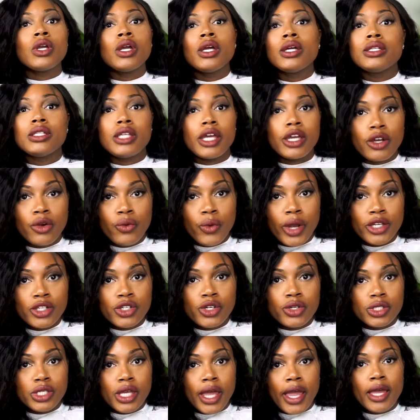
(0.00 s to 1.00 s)
Decorate your
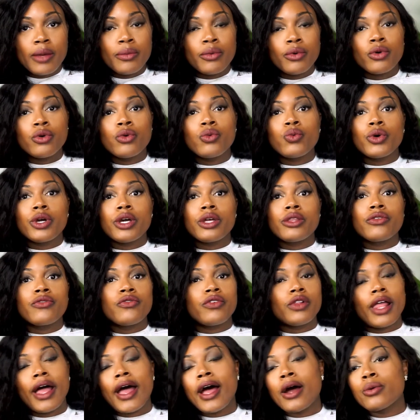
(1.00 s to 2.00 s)
table with
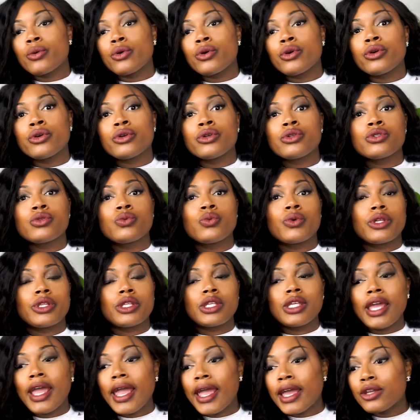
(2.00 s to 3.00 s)
flowers, with
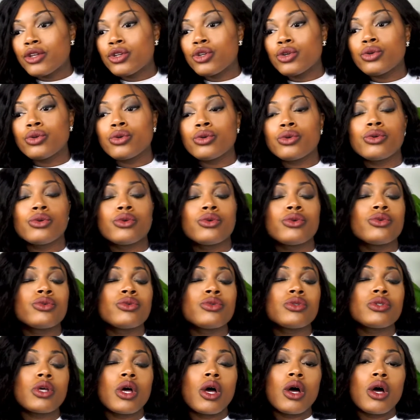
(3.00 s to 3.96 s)
candles,